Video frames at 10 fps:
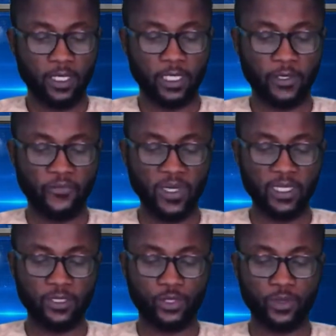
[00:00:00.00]
The
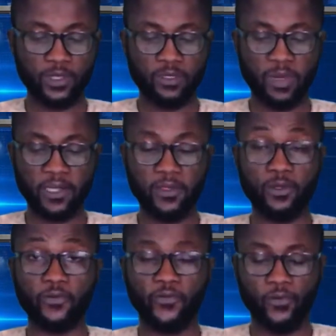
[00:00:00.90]
defendant, Johnson
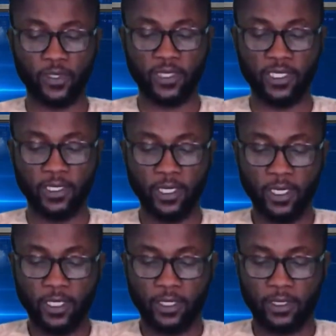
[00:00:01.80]
Matthew, 40,
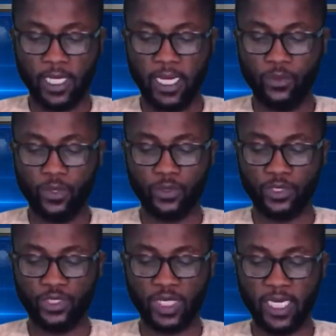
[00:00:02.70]
Taiwo
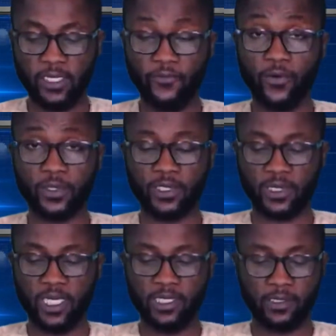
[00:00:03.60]
Tijani,
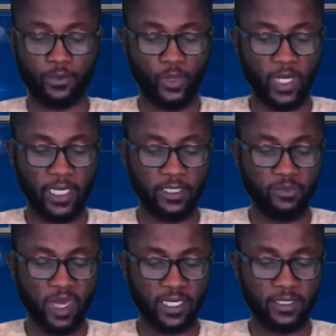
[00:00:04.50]
46,
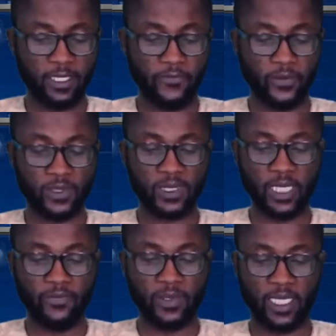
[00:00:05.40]
Bolaji Makinde,
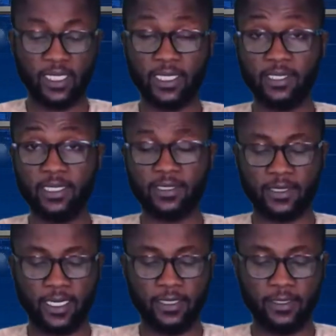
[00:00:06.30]
47, and Aziz
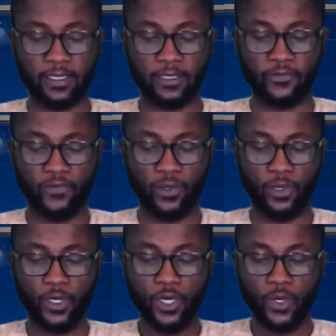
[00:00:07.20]
Sani,
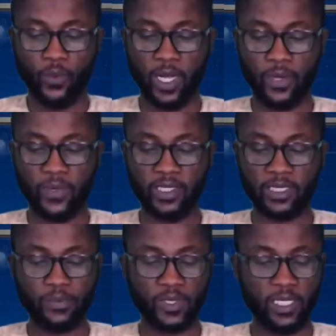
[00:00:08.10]
34, were arraigned
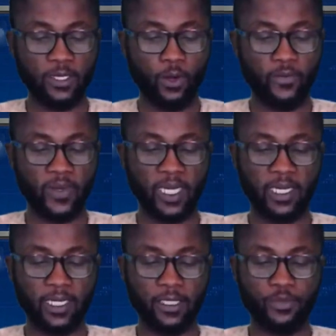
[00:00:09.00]
separately over a
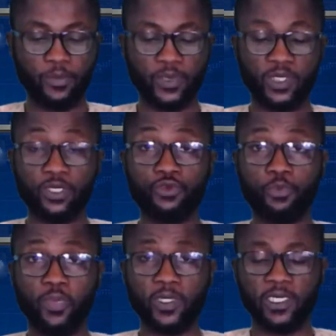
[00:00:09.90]
landed property
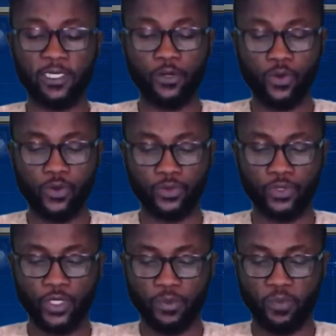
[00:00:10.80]
reportedly owned
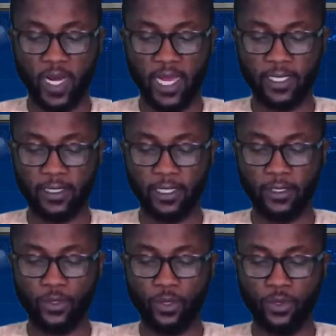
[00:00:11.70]
by
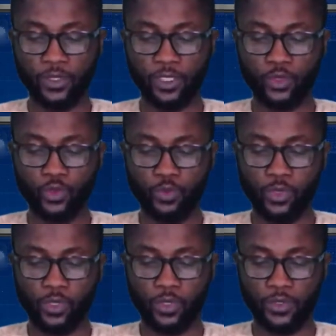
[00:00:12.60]
the
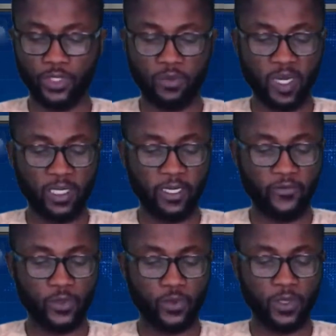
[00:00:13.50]
Oyetubo
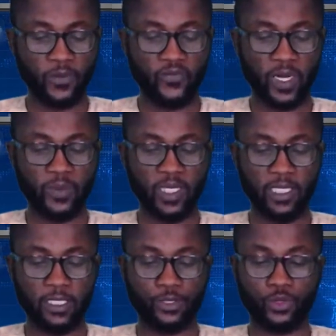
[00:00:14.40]
Oyemade royal family
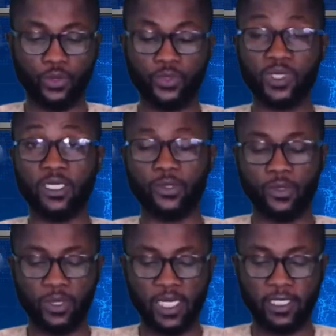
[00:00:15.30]
in
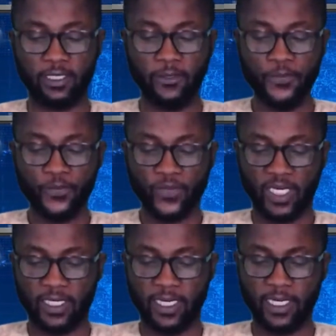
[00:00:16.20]
Shogotedo, Lekki,
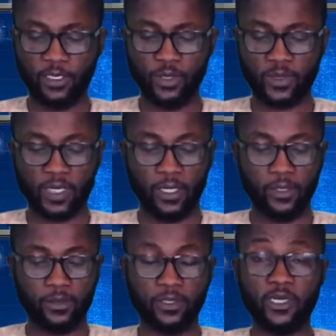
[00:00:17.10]
in the Etiosa
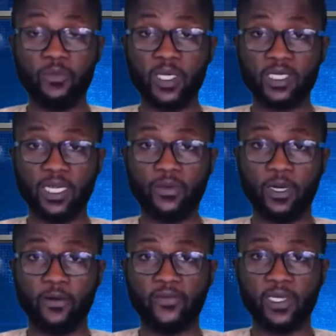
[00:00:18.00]
local government area
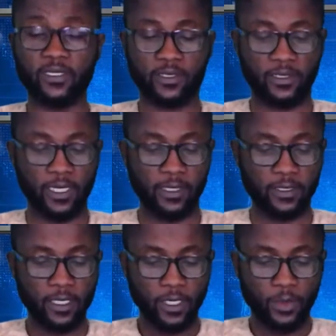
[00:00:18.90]
of Lagos State.
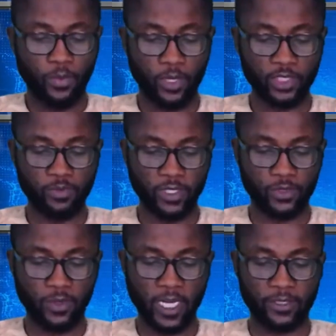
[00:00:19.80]
Punch
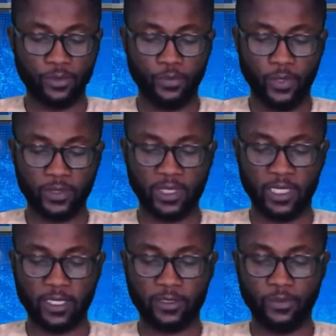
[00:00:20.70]
Metro had reported
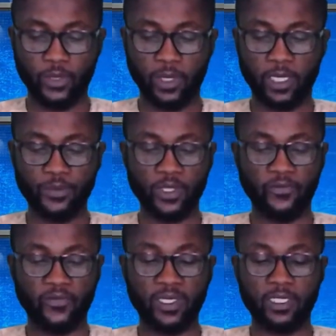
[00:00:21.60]
that some hoodlums
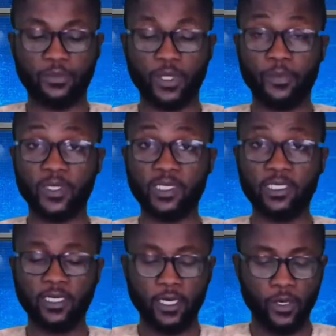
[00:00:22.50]
invaded the
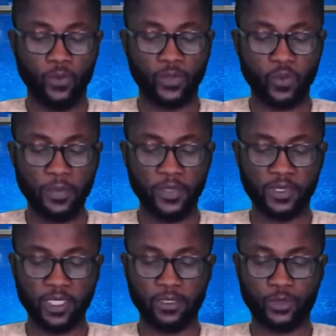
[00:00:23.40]
property with
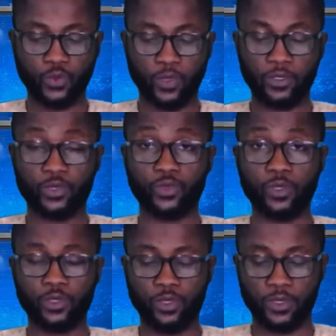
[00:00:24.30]
weapons and destroyed
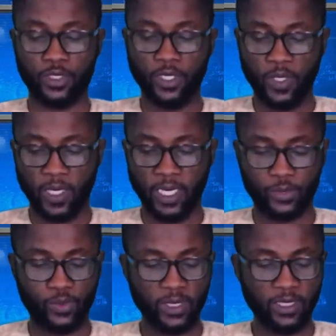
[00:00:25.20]
structures. As
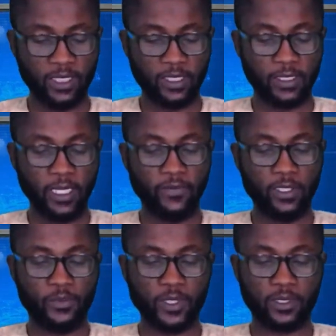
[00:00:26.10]
residents and
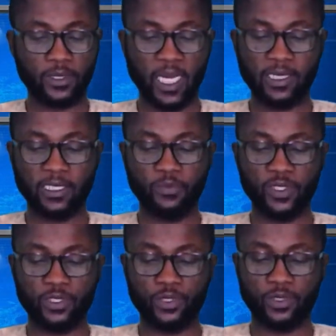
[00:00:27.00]
developers and the estate
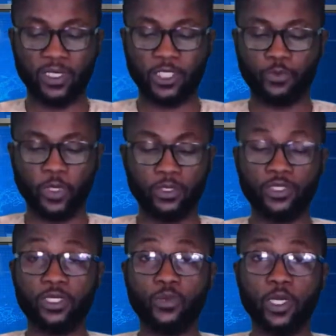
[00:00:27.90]
petitioned the Inspector
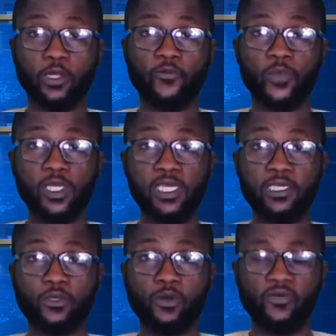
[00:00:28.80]
General of
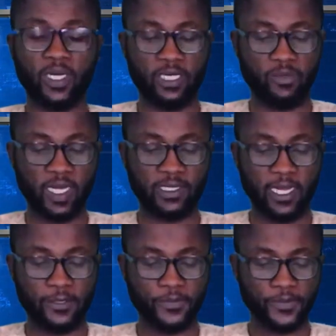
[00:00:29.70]
Police over the
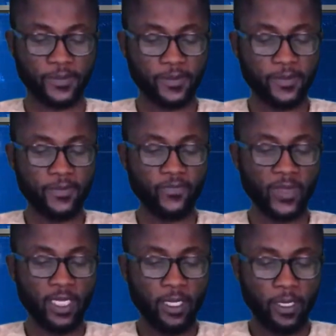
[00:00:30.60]
matter.
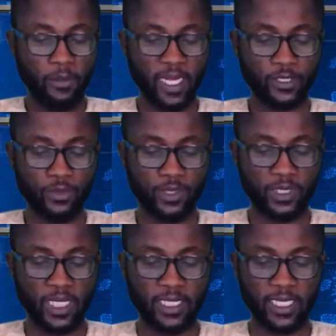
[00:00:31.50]
Matthew
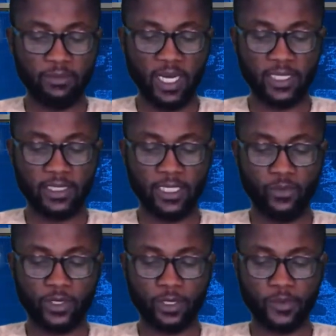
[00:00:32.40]
Tijani and Makinde
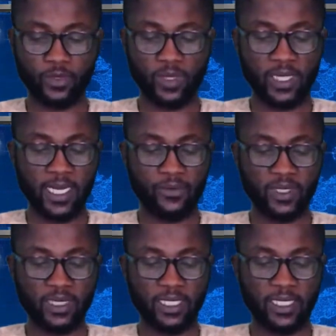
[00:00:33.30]
were subsequently
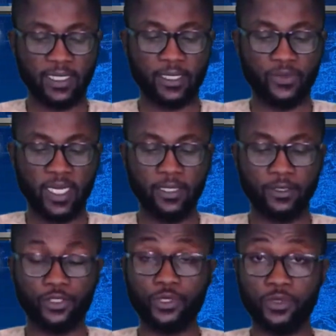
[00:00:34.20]
arrested and arraigned
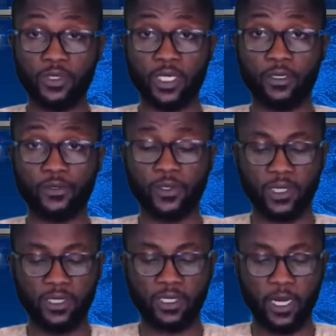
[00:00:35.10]
on Tuesday on
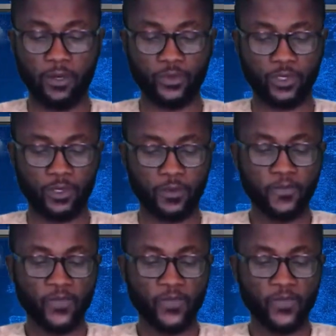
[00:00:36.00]
3 counts.